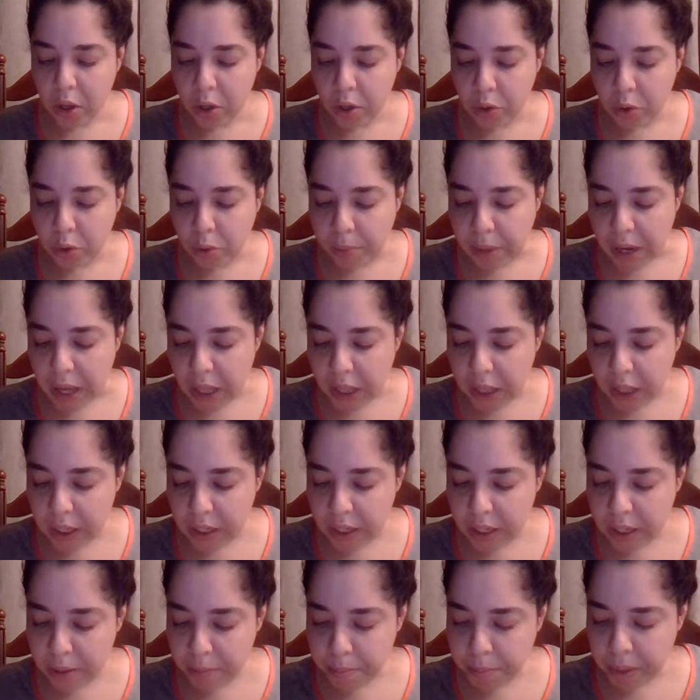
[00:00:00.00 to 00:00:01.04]

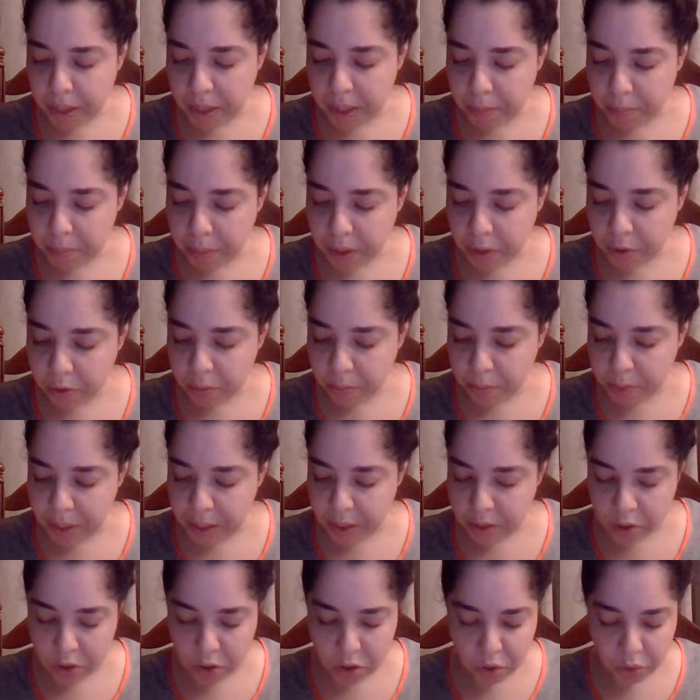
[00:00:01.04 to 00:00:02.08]
Normality might better be
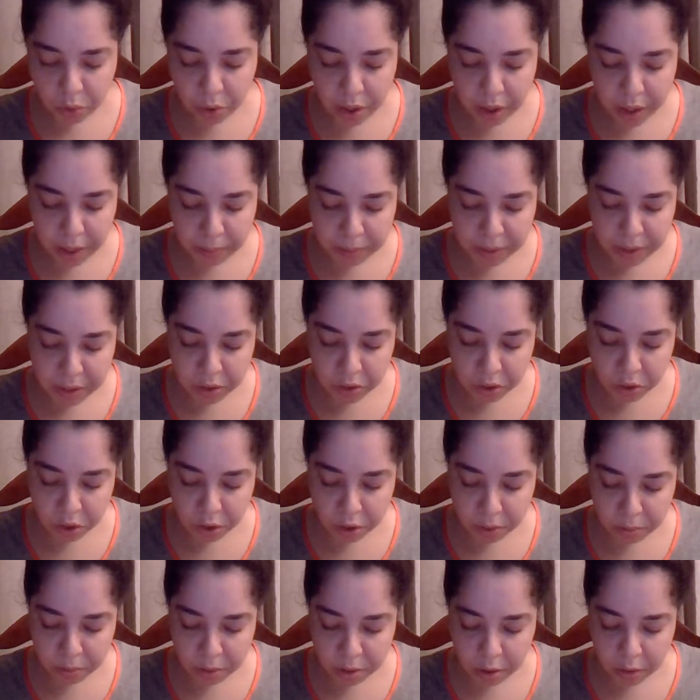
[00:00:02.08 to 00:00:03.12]
described in
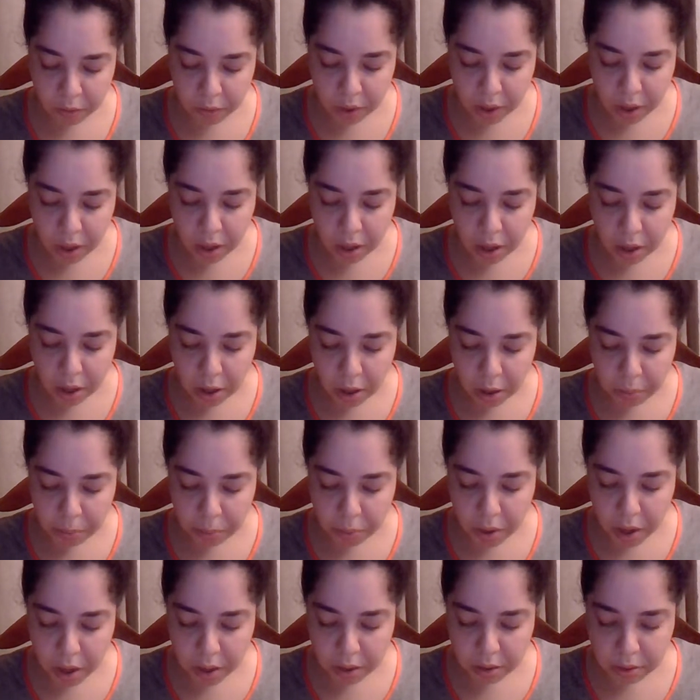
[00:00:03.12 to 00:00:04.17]
terms of
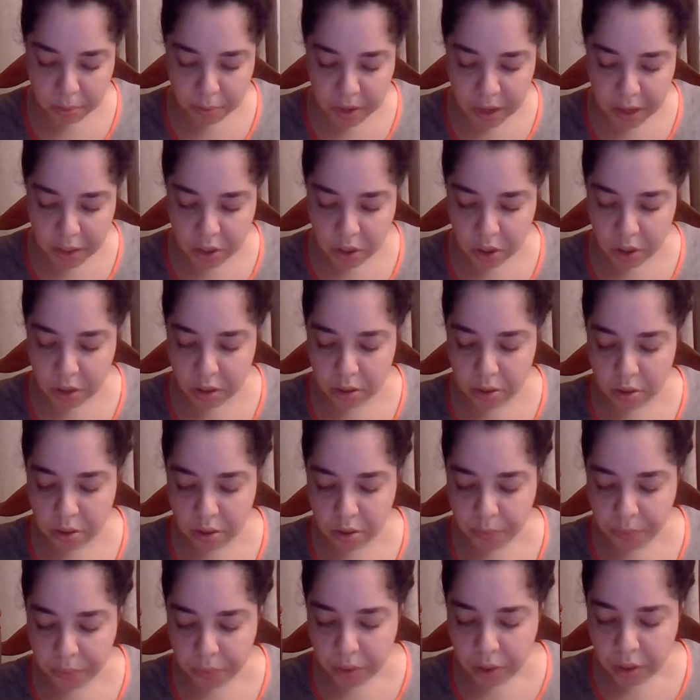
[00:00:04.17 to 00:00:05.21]
approximations
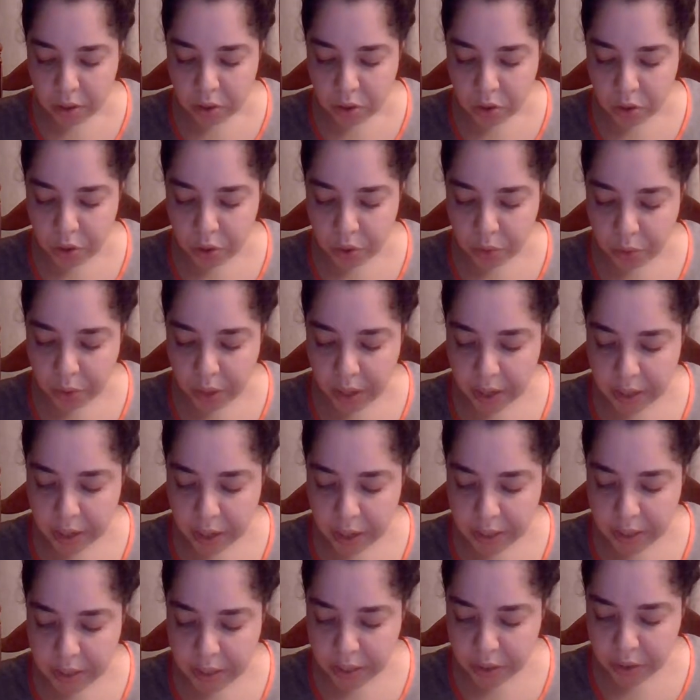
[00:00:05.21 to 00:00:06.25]
to an
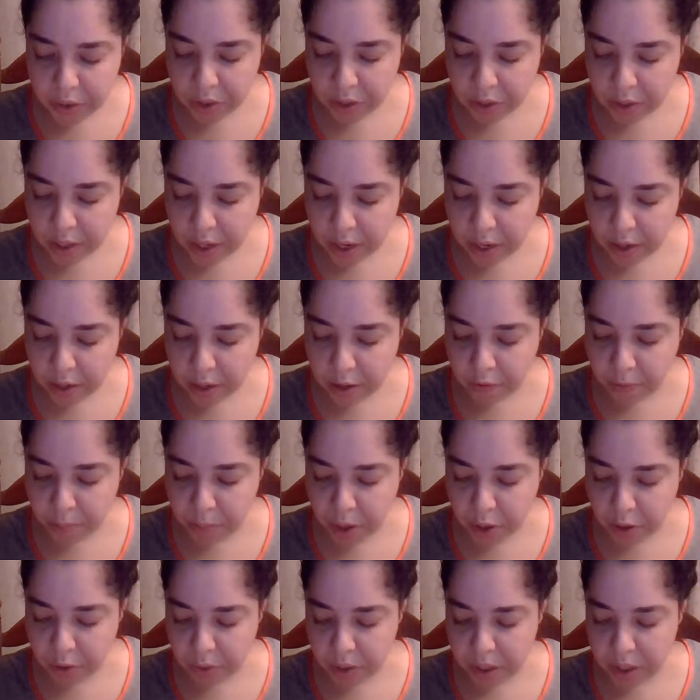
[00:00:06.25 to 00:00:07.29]
ideal state of
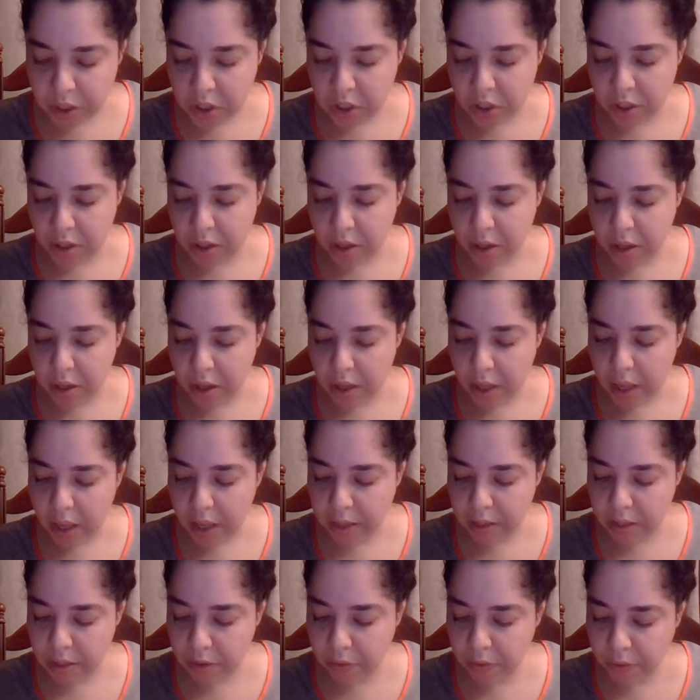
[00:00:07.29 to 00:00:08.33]
moderation,
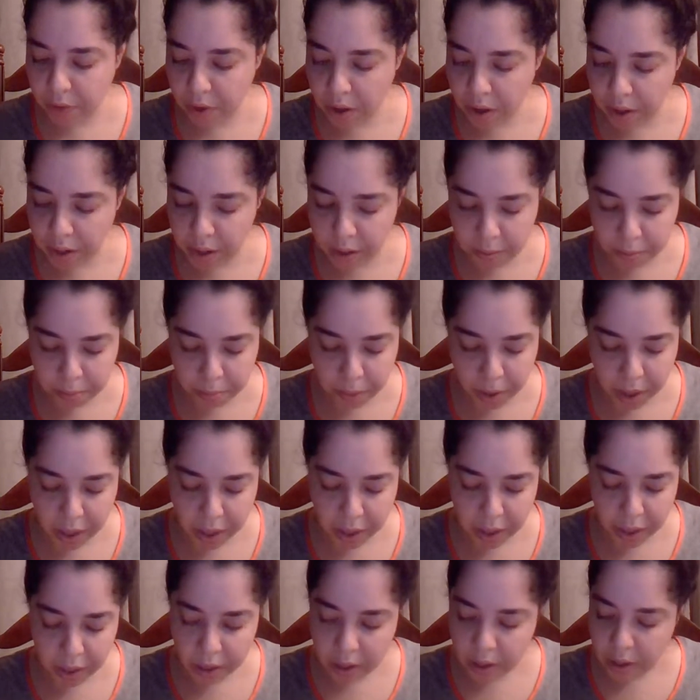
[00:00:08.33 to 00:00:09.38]
as defined
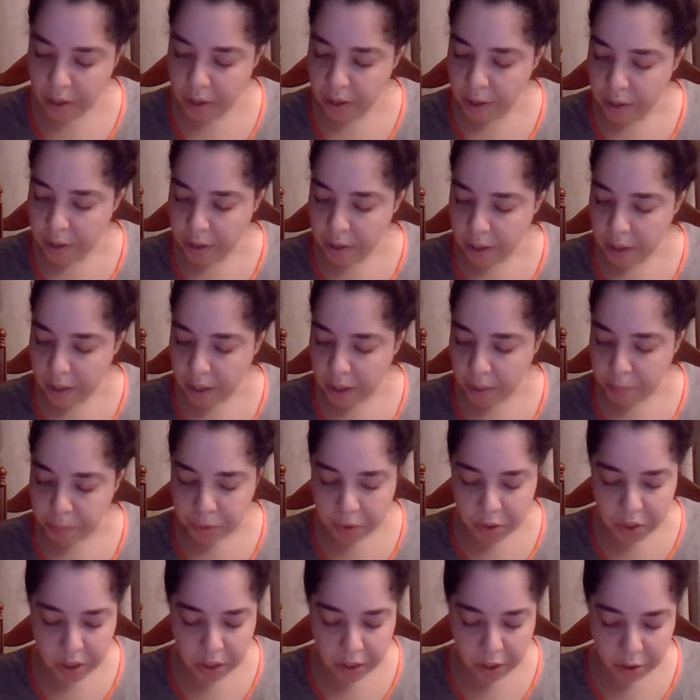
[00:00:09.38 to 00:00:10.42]
by a
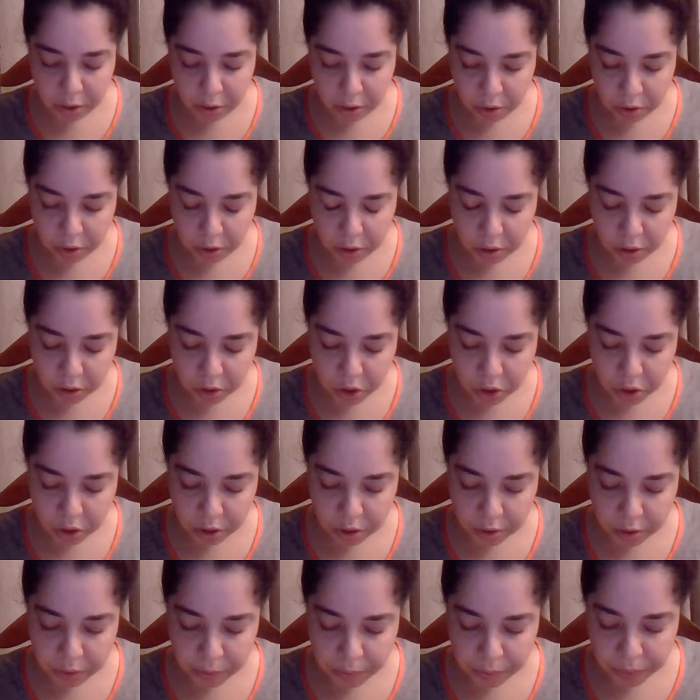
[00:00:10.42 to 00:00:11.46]
particular
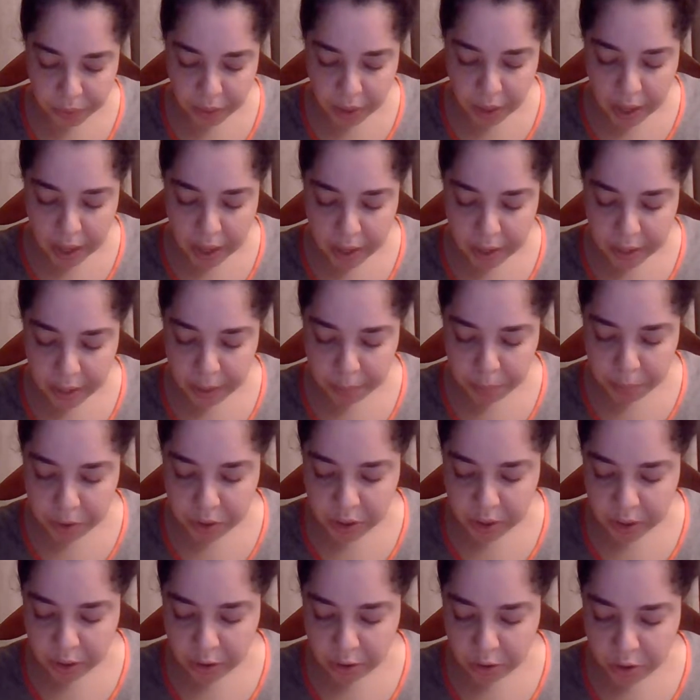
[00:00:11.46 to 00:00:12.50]
culture at a
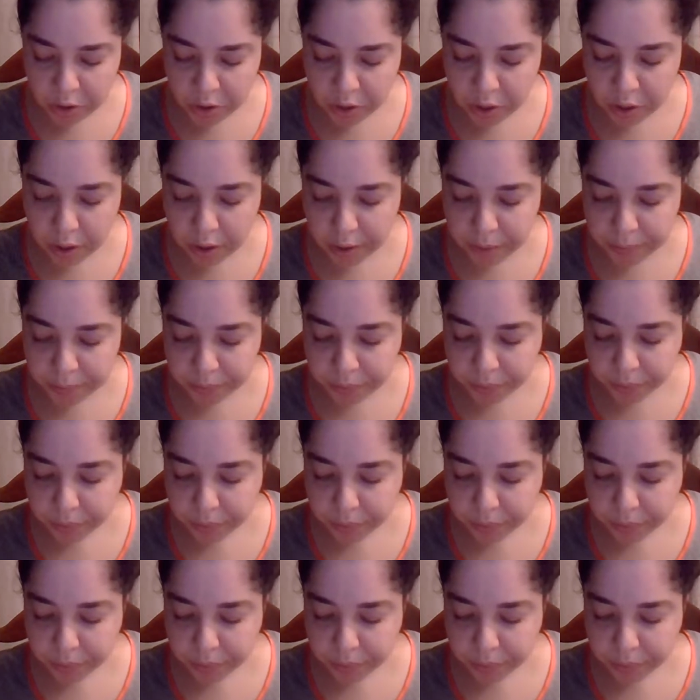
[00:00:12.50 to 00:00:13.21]
particular time.